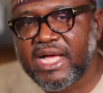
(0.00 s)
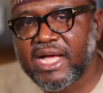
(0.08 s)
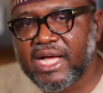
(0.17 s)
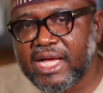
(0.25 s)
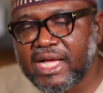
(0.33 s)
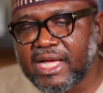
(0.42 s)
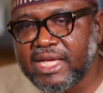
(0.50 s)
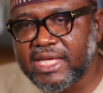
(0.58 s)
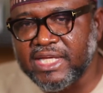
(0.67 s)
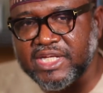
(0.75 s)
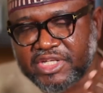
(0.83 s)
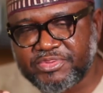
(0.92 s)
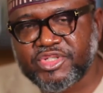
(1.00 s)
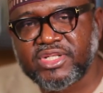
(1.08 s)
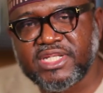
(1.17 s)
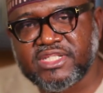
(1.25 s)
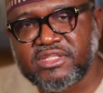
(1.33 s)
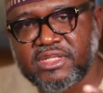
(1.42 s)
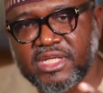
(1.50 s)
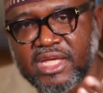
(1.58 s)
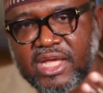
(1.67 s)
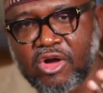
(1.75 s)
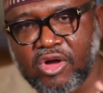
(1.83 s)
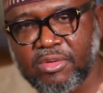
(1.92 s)
encryption
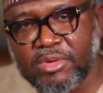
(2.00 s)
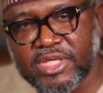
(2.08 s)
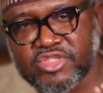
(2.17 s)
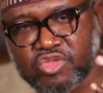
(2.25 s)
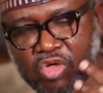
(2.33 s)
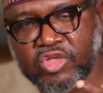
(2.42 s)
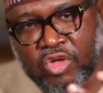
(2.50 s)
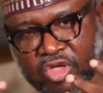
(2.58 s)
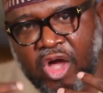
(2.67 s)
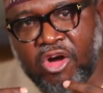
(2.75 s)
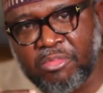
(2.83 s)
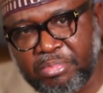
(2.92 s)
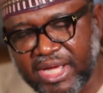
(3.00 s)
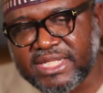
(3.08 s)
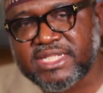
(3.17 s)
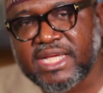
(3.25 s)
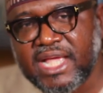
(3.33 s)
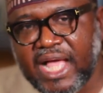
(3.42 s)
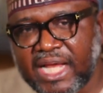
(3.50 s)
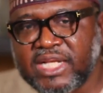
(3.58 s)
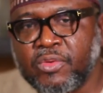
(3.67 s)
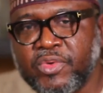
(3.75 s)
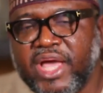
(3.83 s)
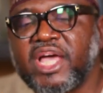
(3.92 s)
is done on our own part,
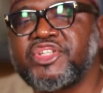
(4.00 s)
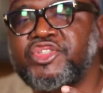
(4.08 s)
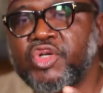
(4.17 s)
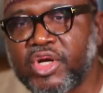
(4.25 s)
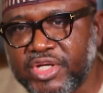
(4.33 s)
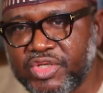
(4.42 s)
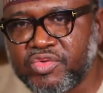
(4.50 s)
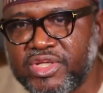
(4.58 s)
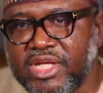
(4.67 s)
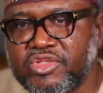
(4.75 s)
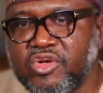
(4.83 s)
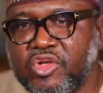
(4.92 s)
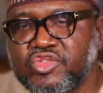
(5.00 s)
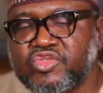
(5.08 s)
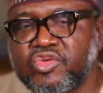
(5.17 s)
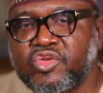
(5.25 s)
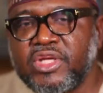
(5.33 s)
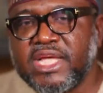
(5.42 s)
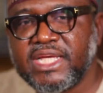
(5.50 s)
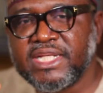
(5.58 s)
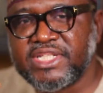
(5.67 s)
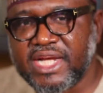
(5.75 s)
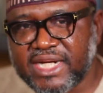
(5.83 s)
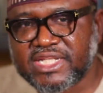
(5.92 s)
and then we are assuring you that you're also
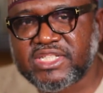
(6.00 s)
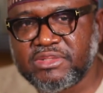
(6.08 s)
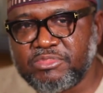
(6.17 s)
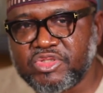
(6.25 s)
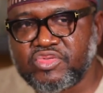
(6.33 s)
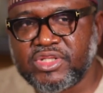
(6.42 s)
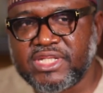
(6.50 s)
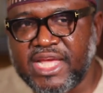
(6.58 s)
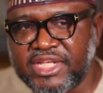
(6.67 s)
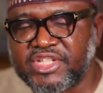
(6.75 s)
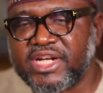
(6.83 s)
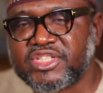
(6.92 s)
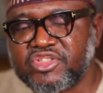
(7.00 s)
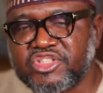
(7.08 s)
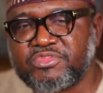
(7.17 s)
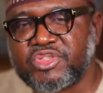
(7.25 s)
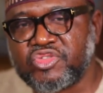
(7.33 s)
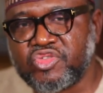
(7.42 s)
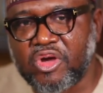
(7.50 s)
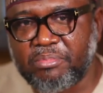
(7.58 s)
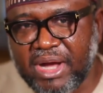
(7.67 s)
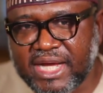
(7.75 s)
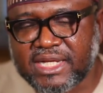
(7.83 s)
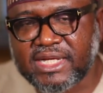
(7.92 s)
interacting the interaction is between your
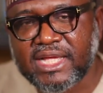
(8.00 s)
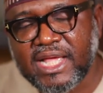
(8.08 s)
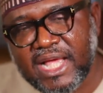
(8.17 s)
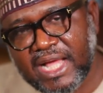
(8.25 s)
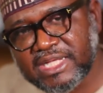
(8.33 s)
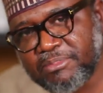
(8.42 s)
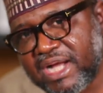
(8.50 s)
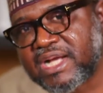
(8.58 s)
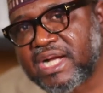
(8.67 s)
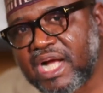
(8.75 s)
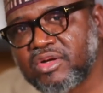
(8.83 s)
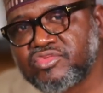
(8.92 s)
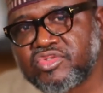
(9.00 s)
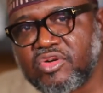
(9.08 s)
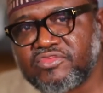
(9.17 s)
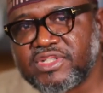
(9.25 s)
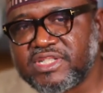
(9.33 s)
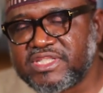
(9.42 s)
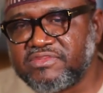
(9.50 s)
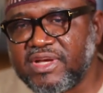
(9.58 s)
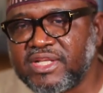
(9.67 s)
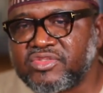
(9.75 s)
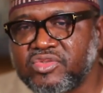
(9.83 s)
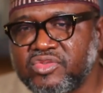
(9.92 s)
bank and the bank account of the receiver, and